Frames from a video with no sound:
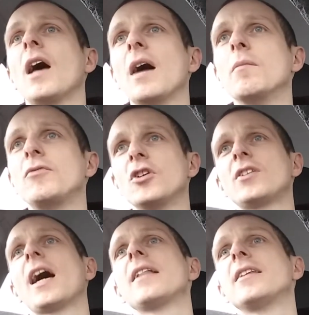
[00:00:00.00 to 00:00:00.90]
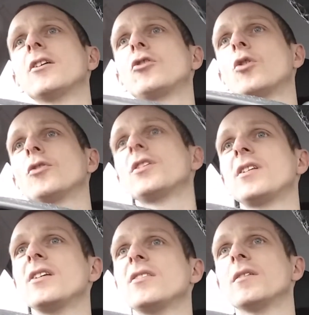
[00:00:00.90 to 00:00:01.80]
and we've just had the
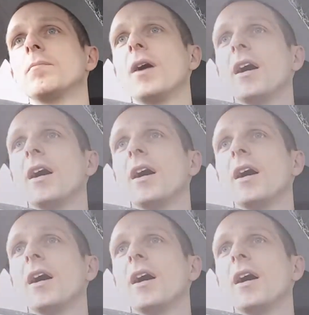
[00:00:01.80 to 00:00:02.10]
atrocities in Paris.